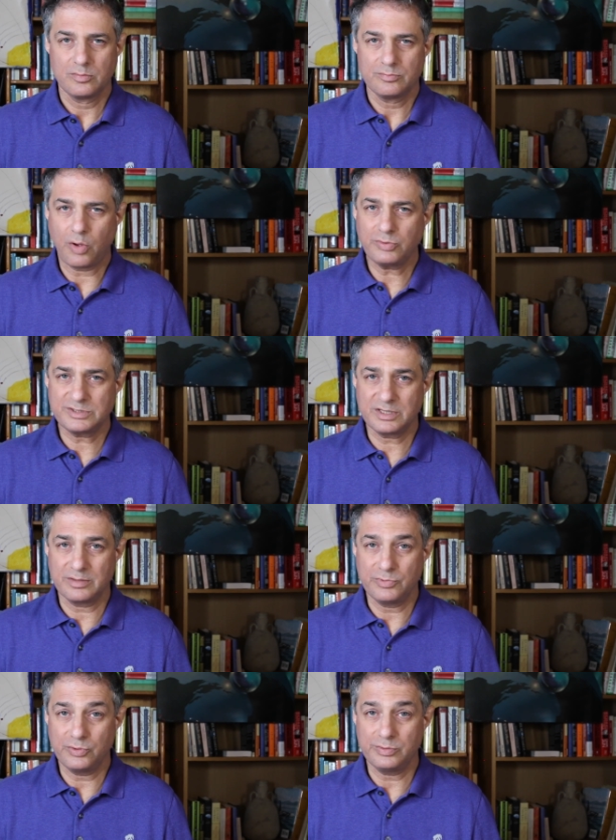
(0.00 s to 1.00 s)
Most of the
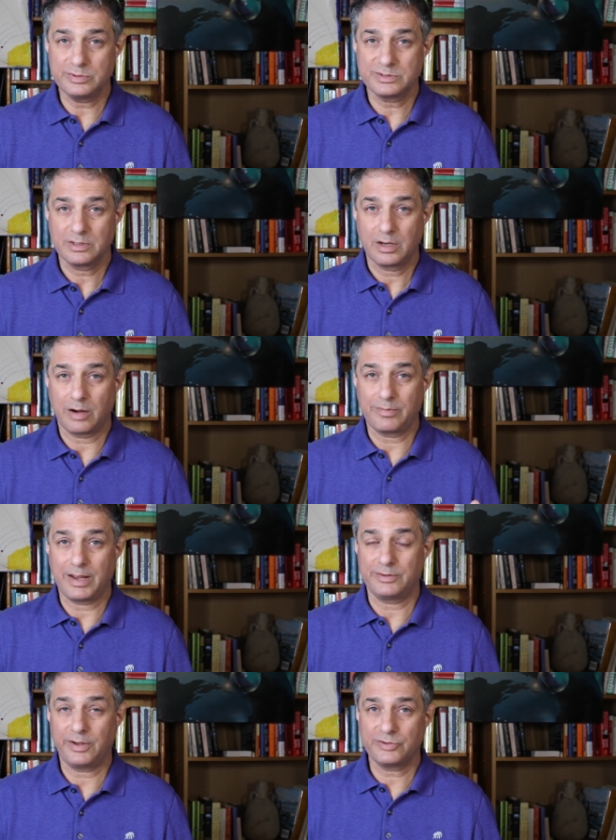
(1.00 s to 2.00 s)
moons
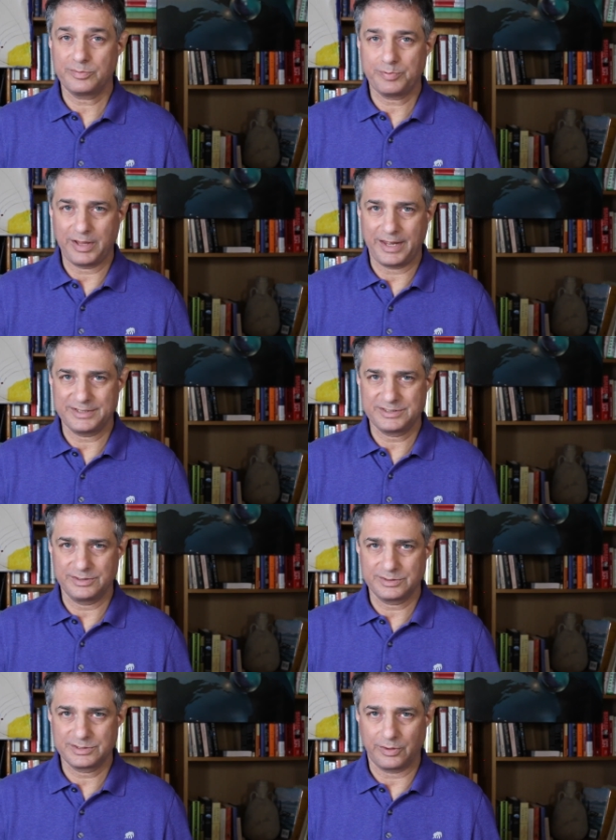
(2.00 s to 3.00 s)
around other planets
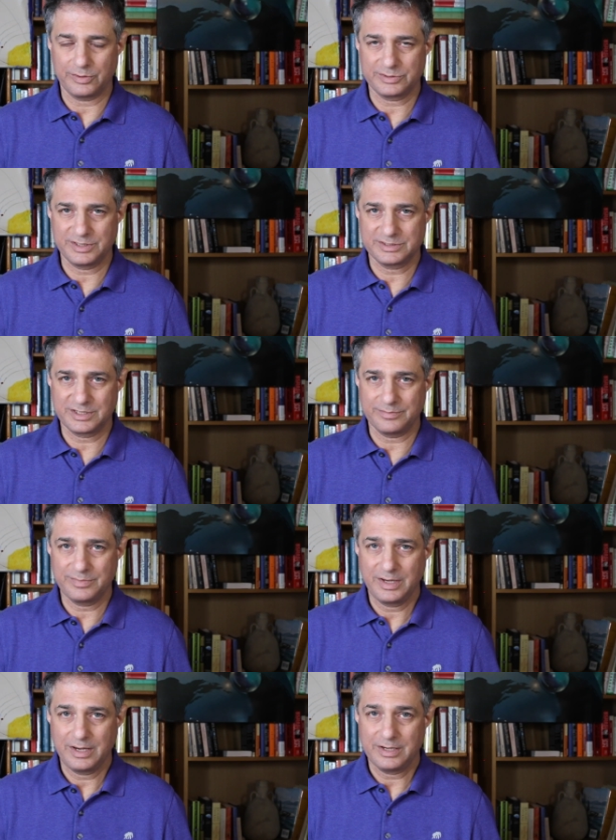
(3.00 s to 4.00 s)
in the solar system
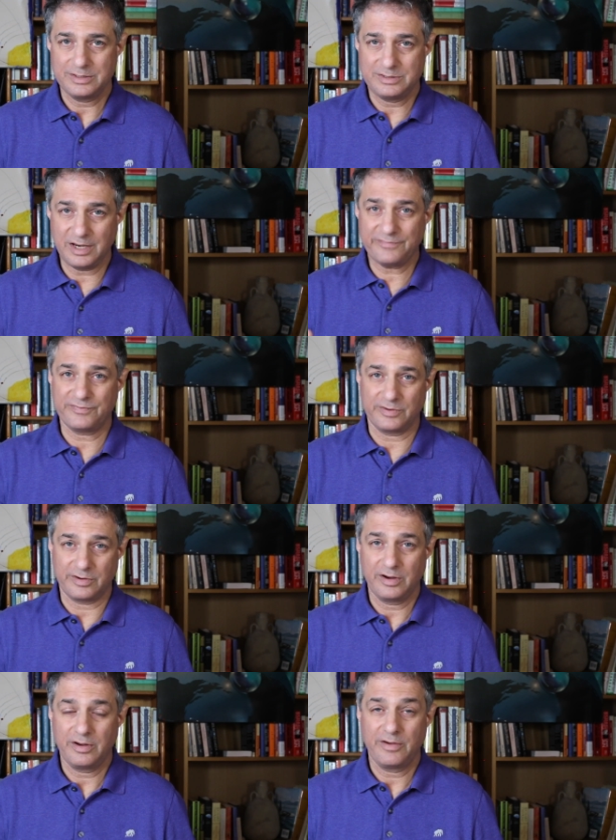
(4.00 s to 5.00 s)

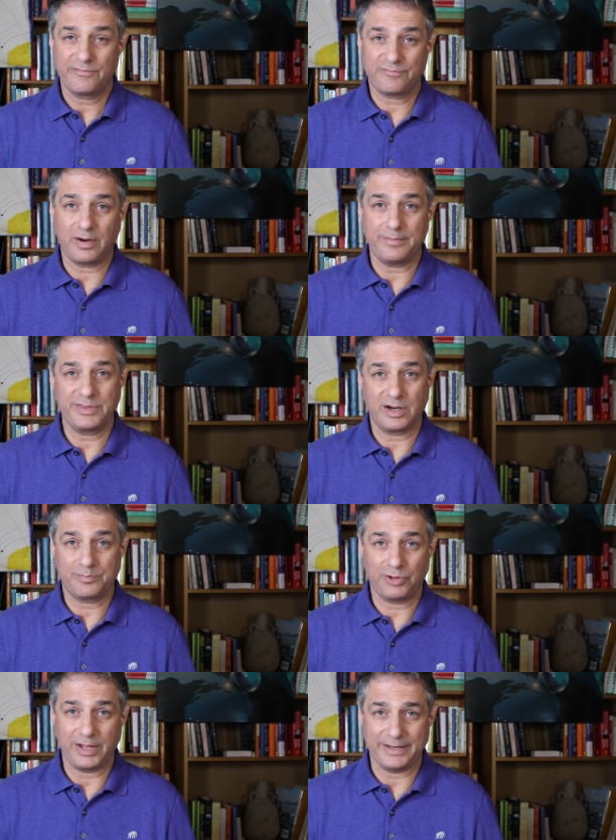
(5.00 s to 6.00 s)
differ from their
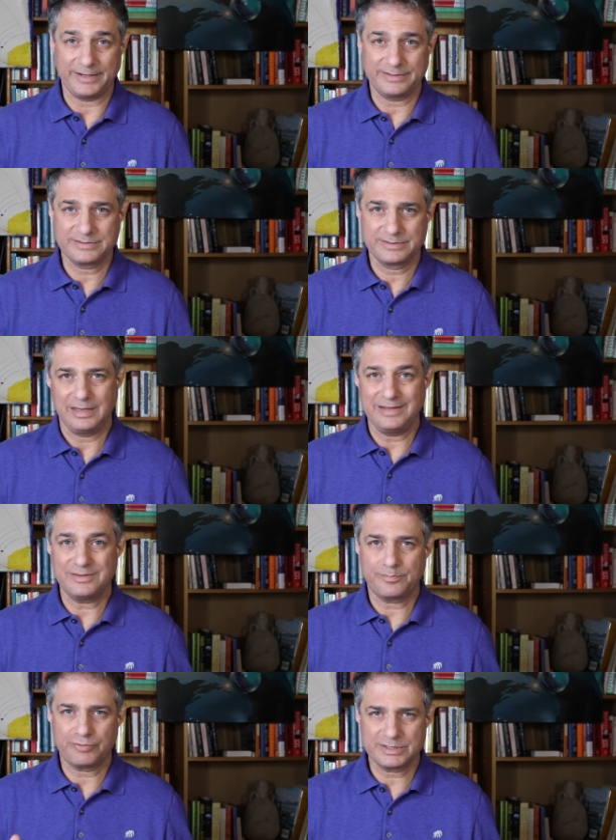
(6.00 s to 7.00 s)
planets in
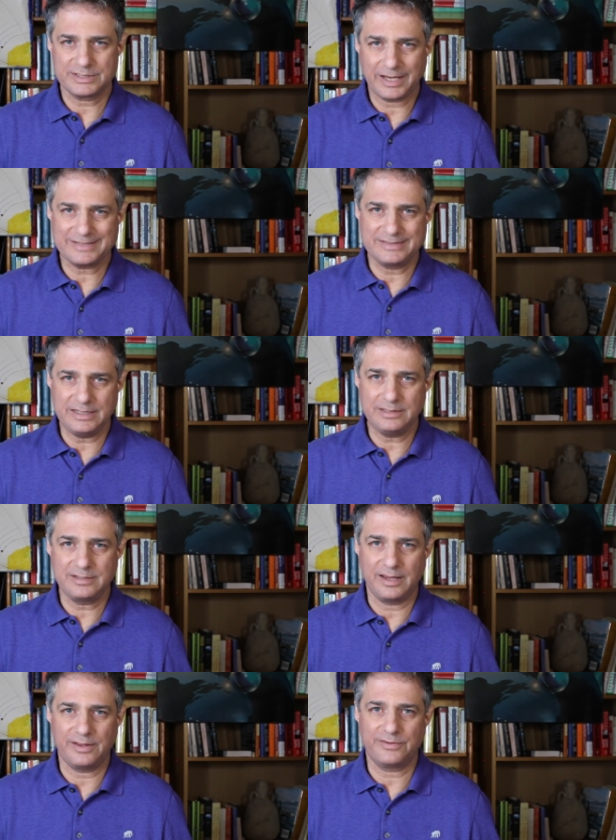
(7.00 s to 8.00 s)
the precise
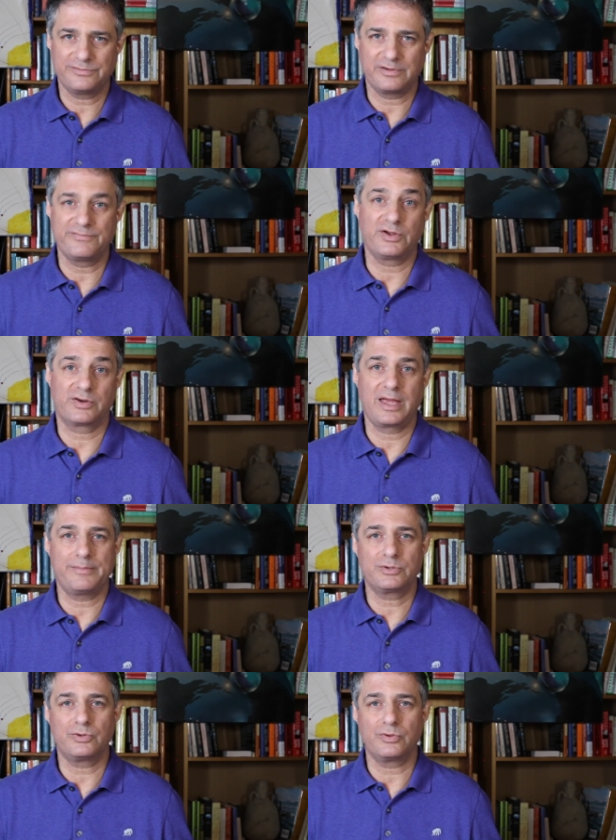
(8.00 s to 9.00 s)
details of their
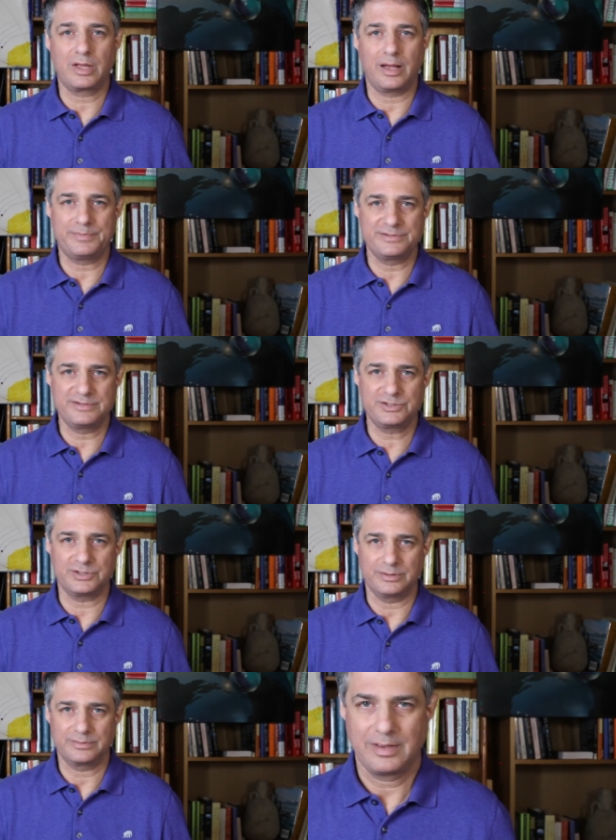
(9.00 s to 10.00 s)
chemical composition,